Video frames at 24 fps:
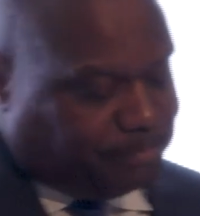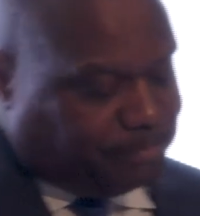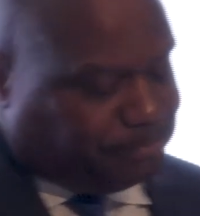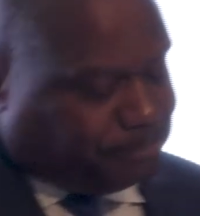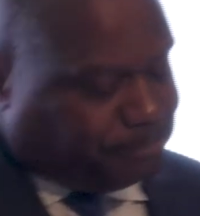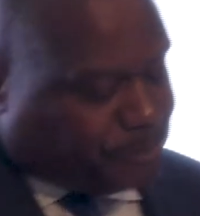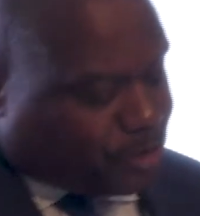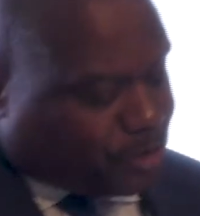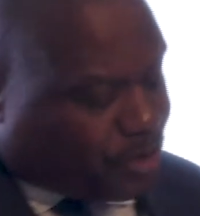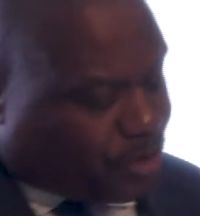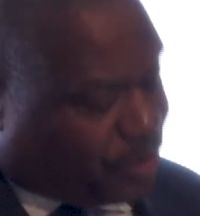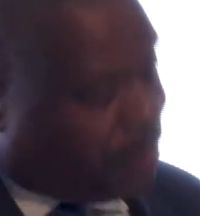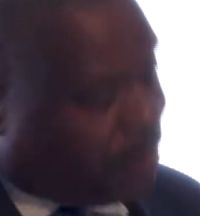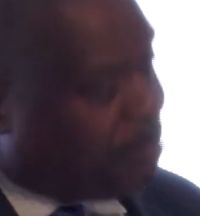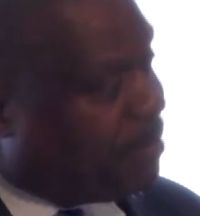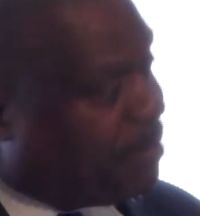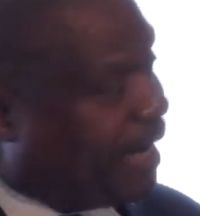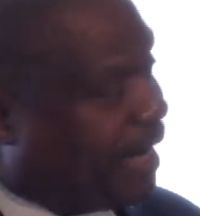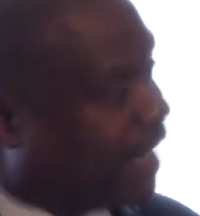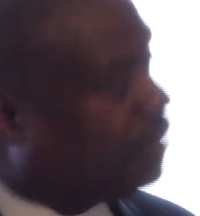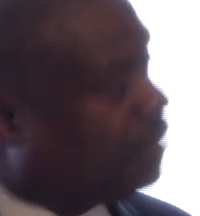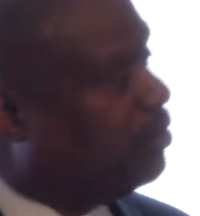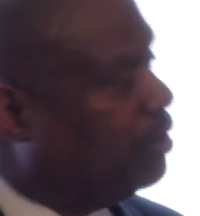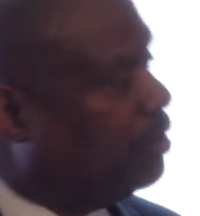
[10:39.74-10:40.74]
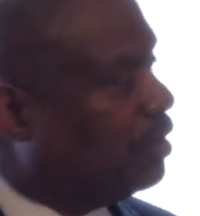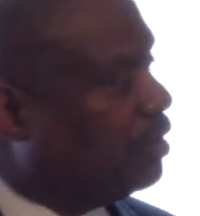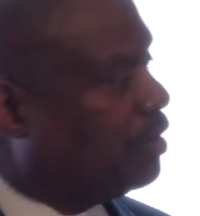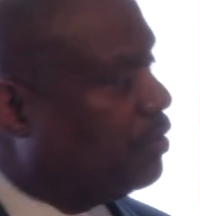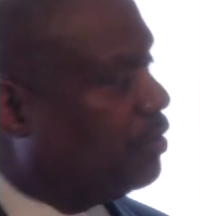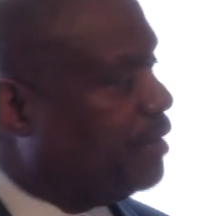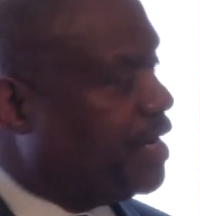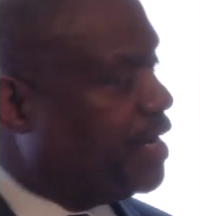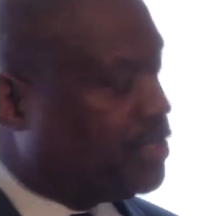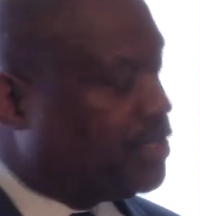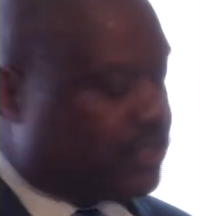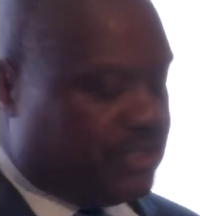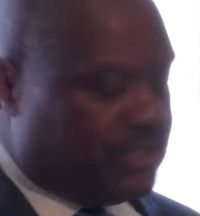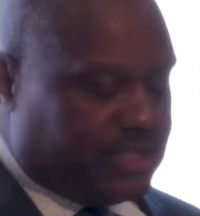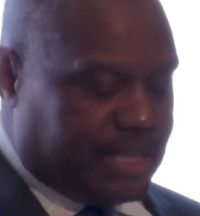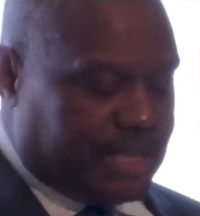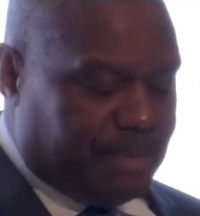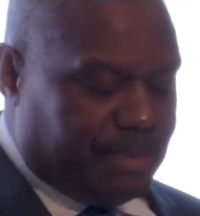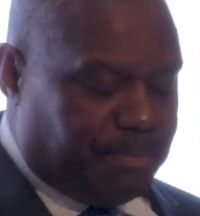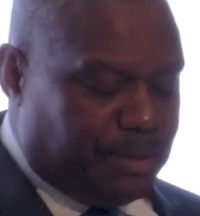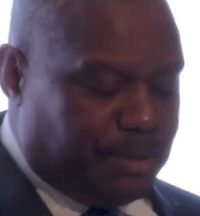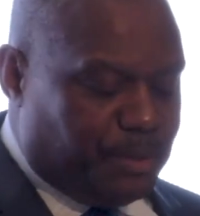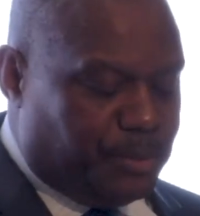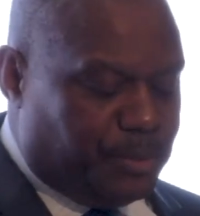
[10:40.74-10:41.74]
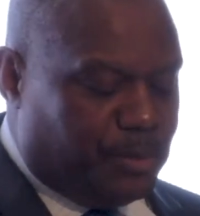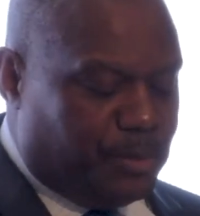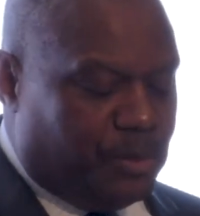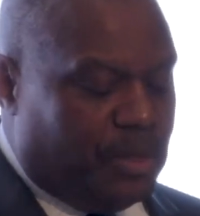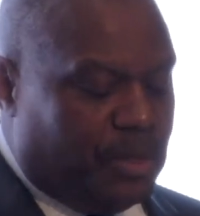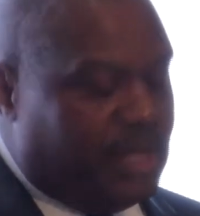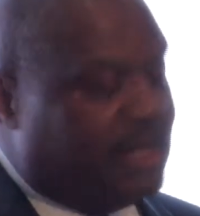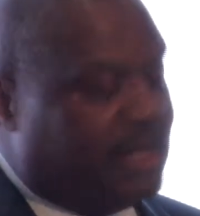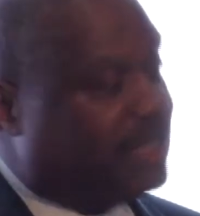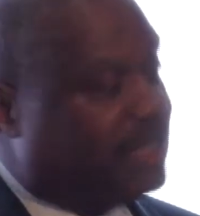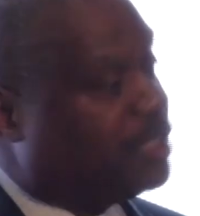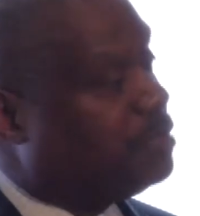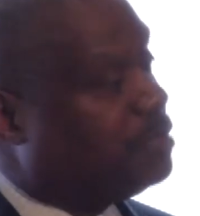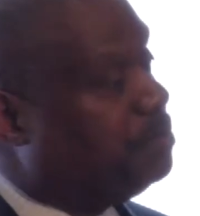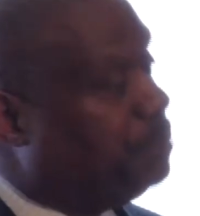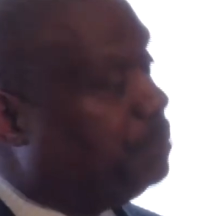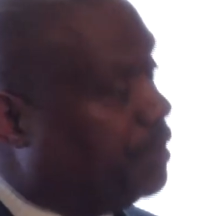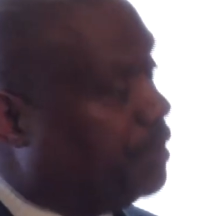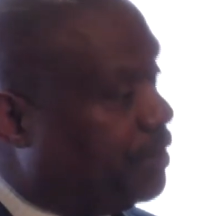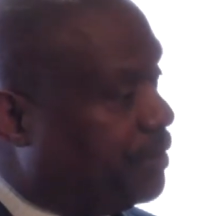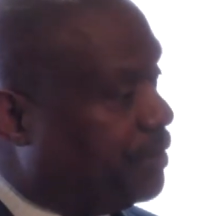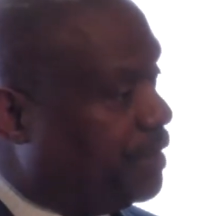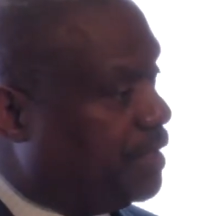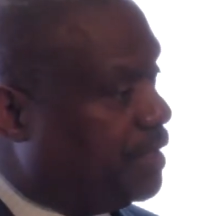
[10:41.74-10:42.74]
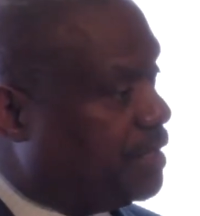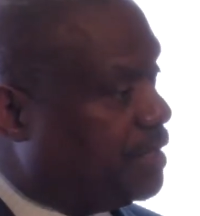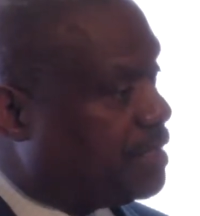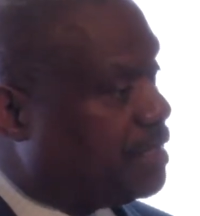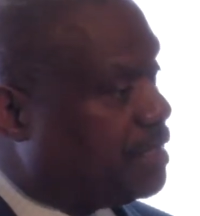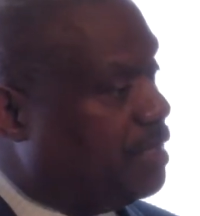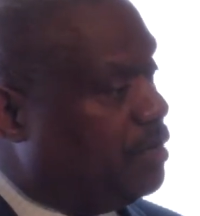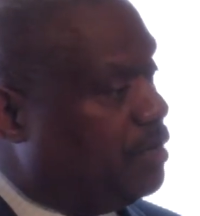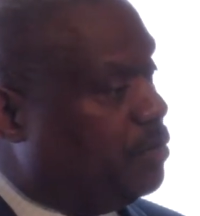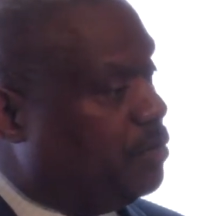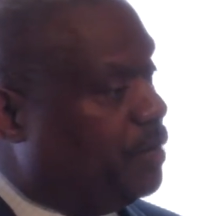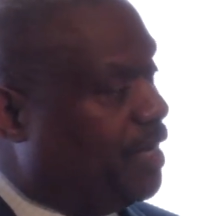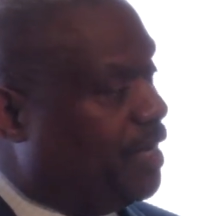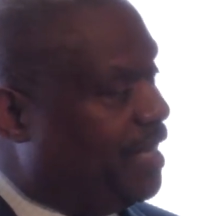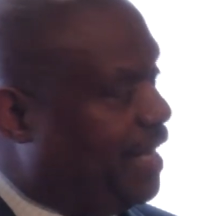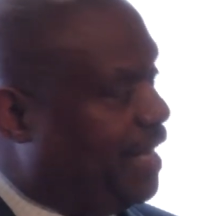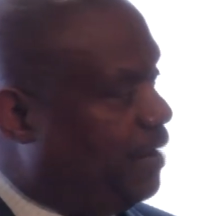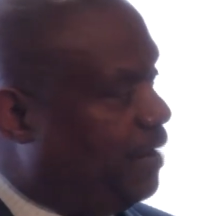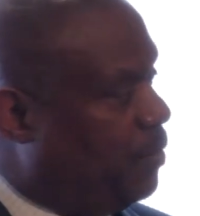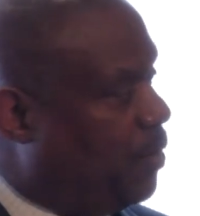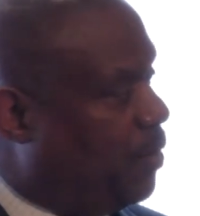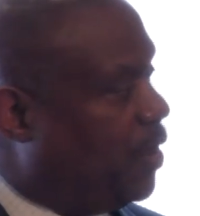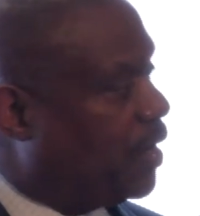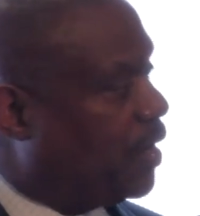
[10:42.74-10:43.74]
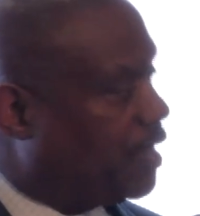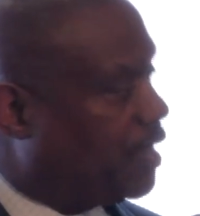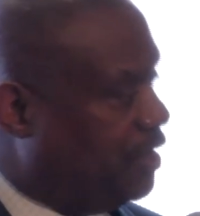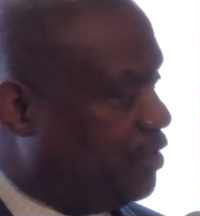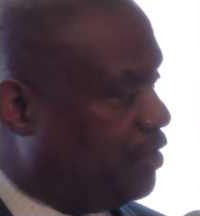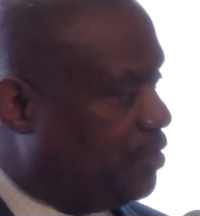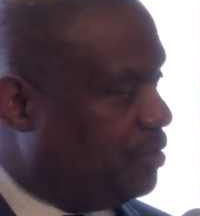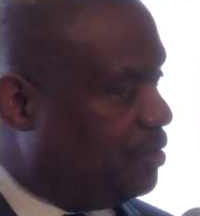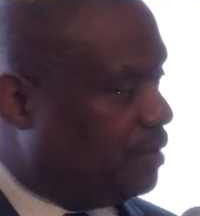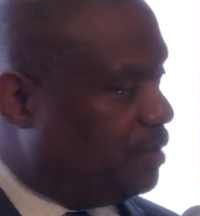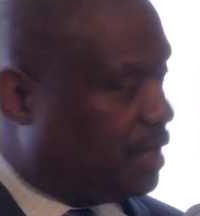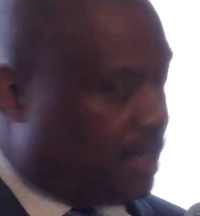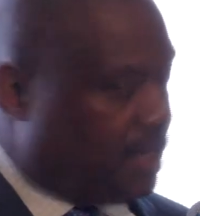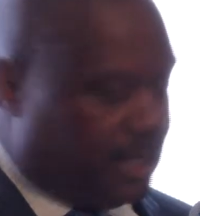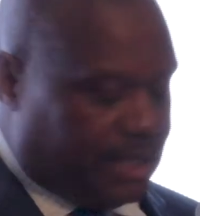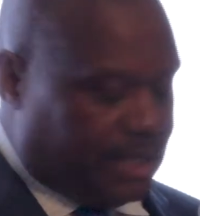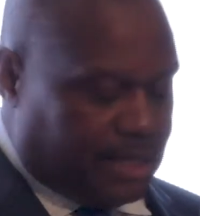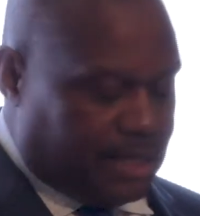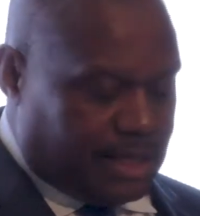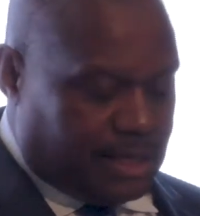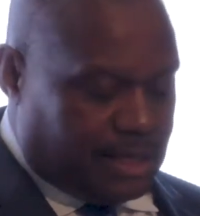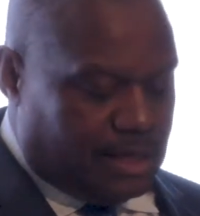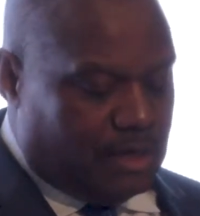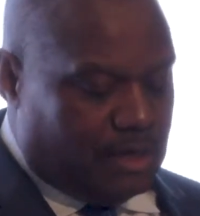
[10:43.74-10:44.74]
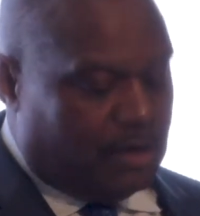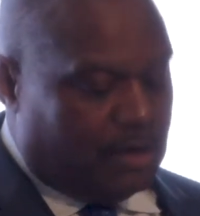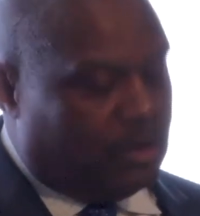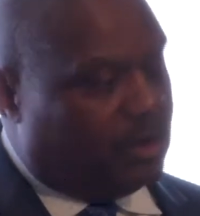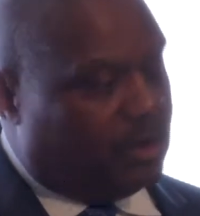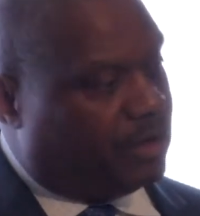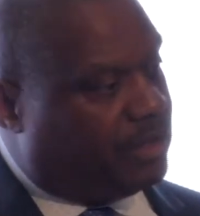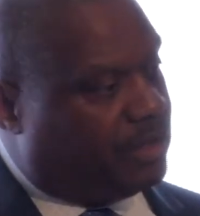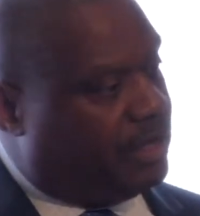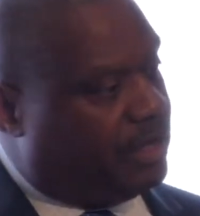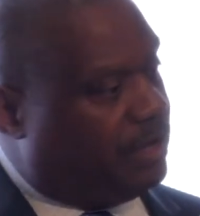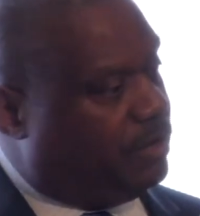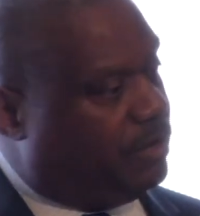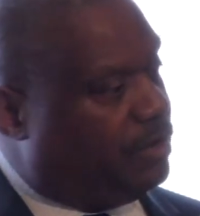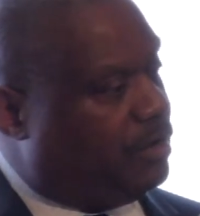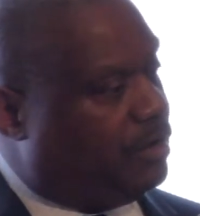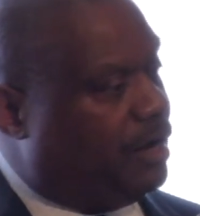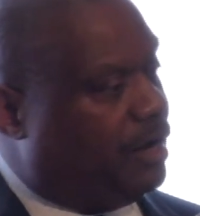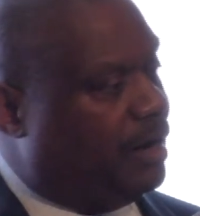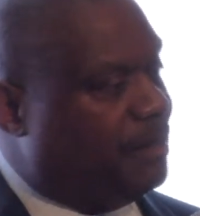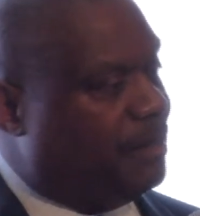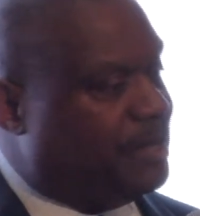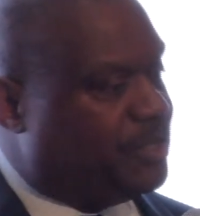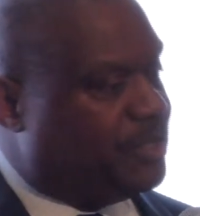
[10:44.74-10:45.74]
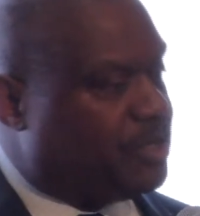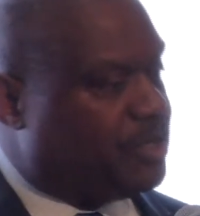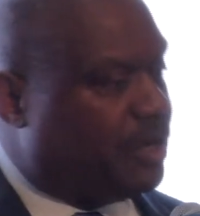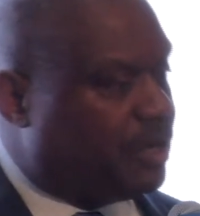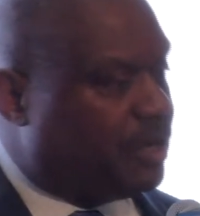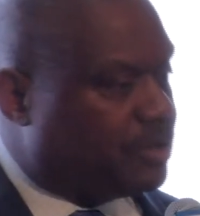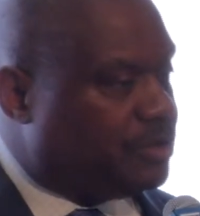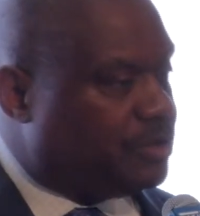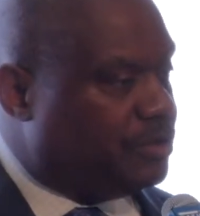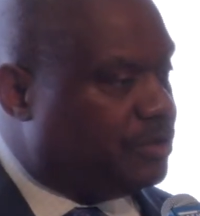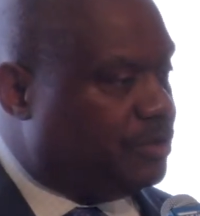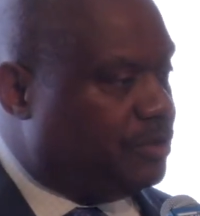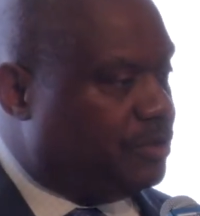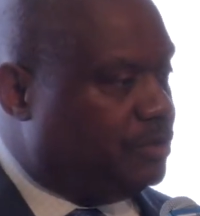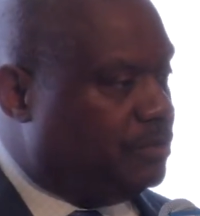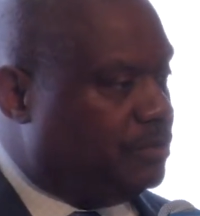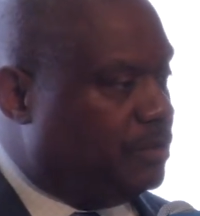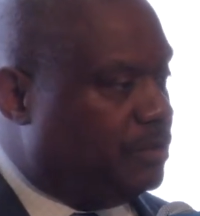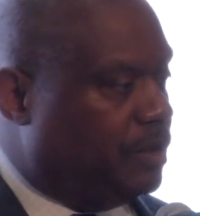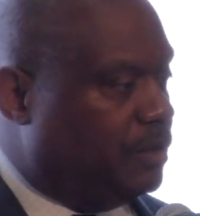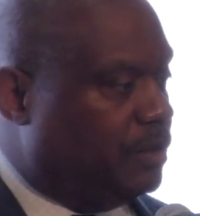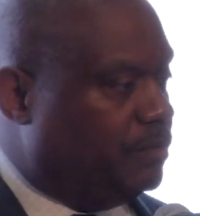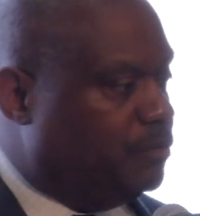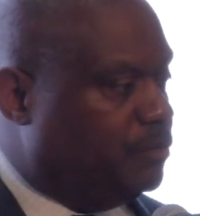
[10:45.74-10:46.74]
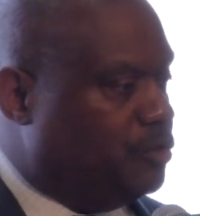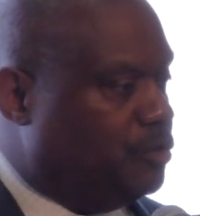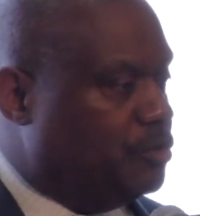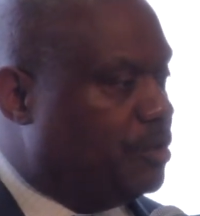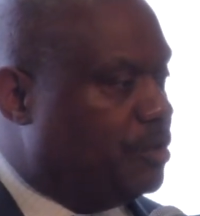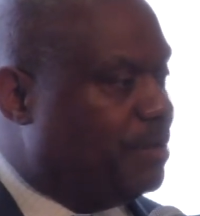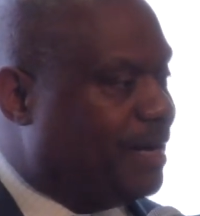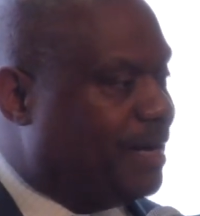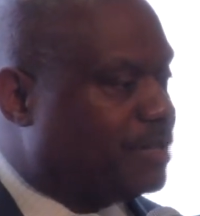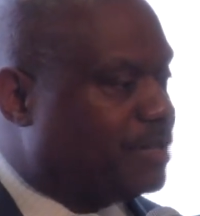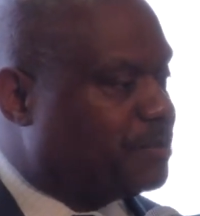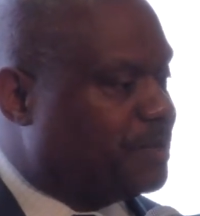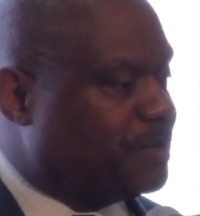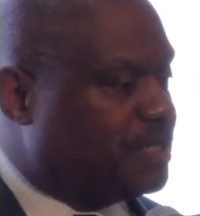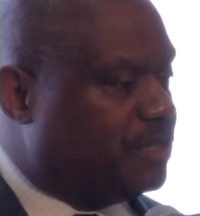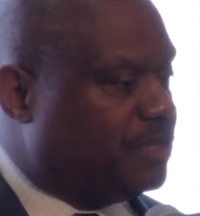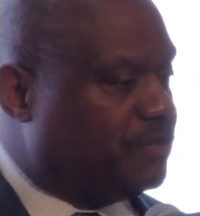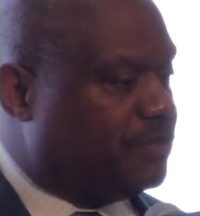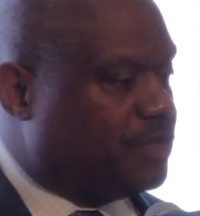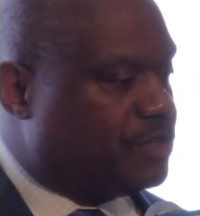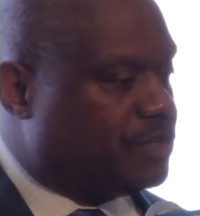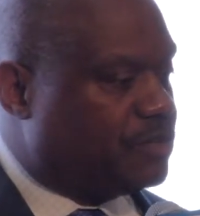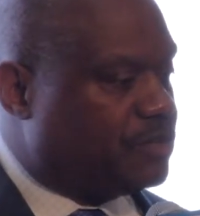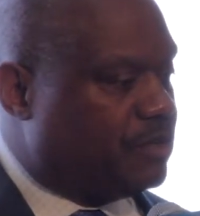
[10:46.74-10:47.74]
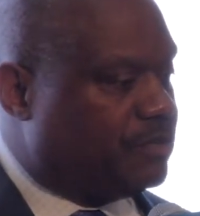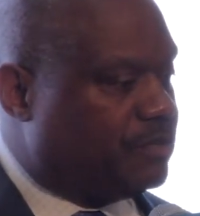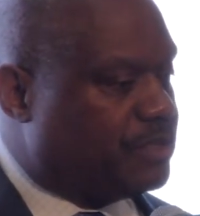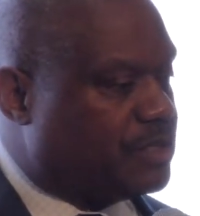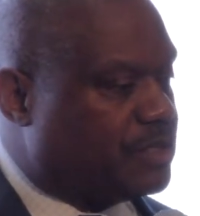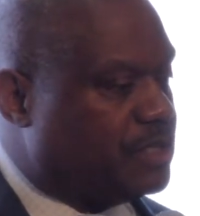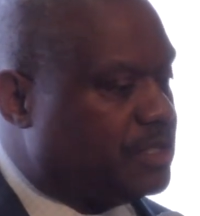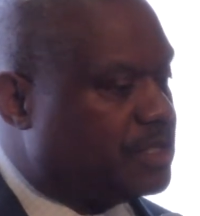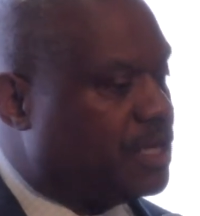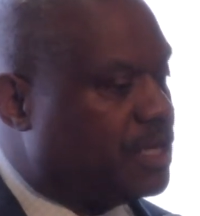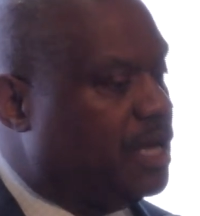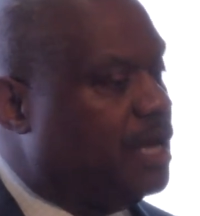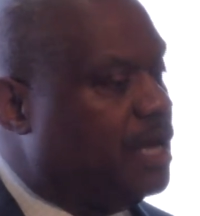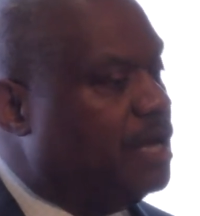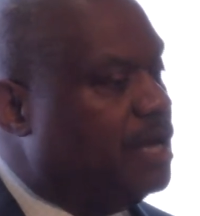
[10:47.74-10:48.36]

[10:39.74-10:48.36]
sort of microaggressions that people experience when they walk into a clinic or they come and talk to you about specific services.